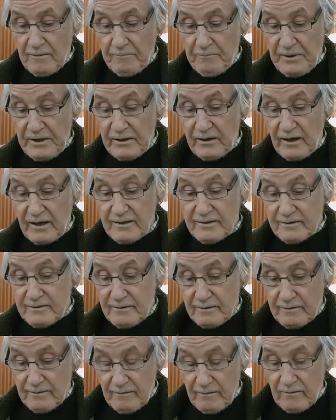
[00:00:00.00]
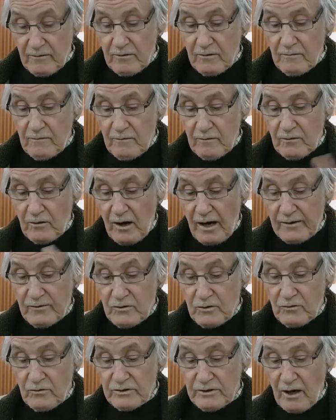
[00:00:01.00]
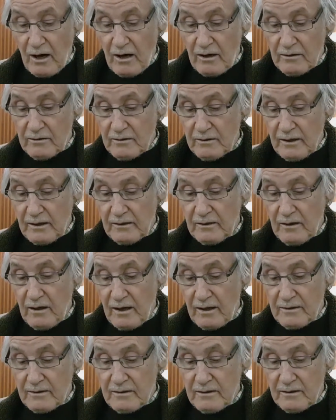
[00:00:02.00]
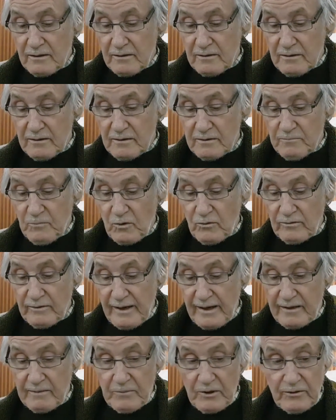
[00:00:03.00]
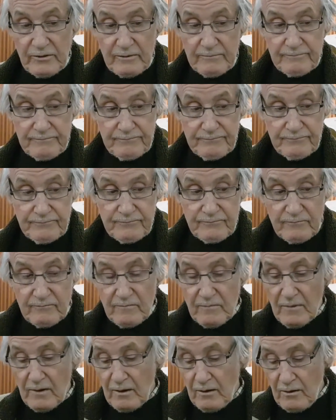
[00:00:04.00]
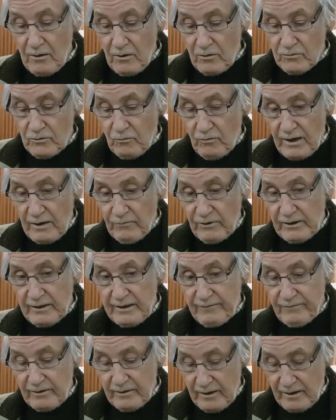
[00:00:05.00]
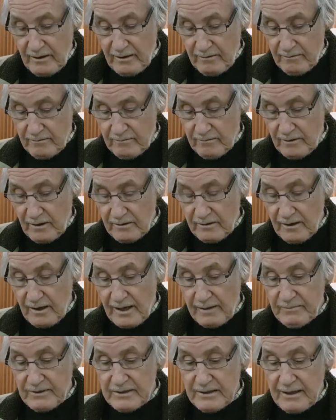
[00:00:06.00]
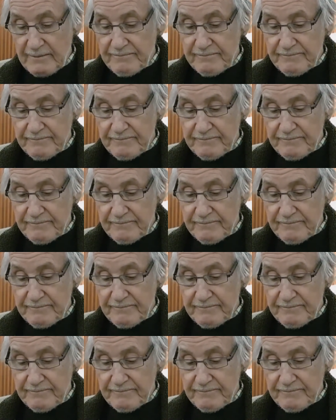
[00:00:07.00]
because God knew his heart, and God spoke that about him. So why don't we leave it there? Our time is up.